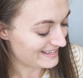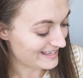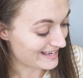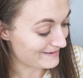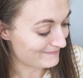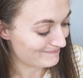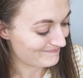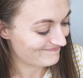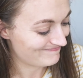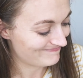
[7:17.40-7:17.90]

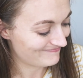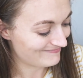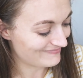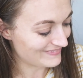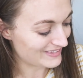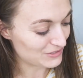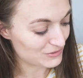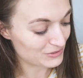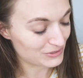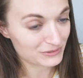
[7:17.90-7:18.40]
yeah.
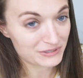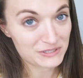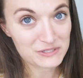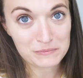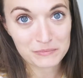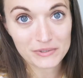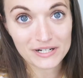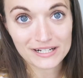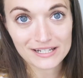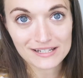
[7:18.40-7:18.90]
You can only
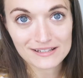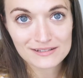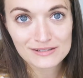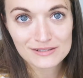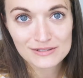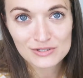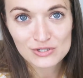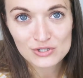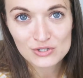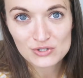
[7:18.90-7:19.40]
spread it
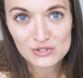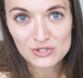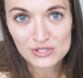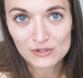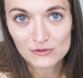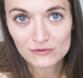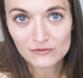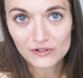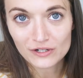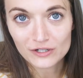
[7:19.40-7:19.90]

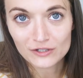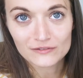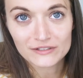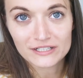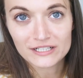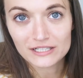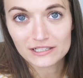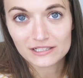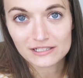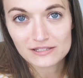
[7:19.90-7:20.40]
so far over
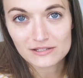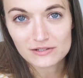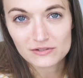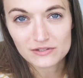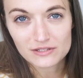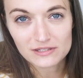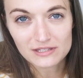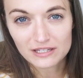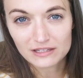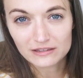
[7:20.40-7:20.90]
here because there's
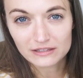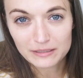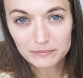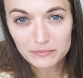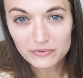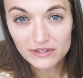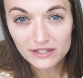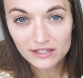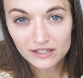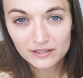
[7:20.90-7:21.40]
this like lip
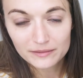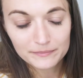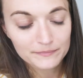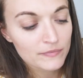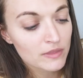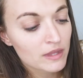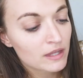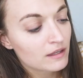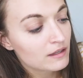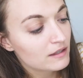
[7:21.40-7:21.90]
thing.
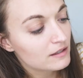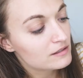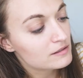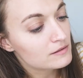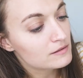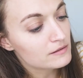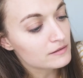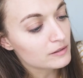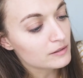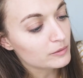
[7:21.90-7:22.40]

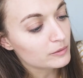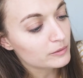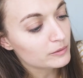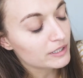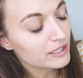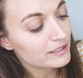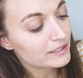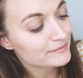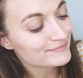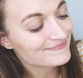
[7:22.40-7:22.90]
So
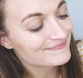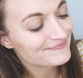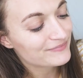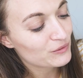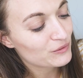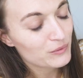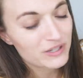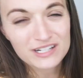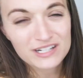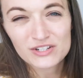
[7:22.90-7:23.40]
um,
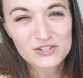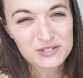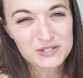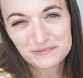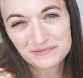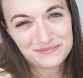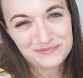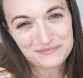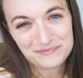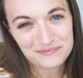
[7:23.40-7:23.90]
we're gonna
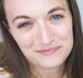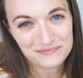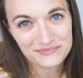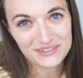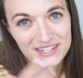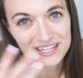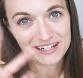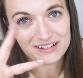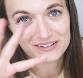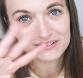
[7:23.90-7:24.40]
just
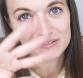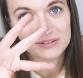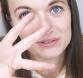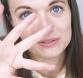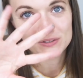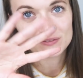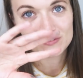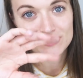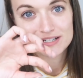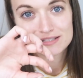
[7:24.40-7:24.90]
get it all
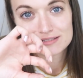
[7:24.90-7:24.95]
over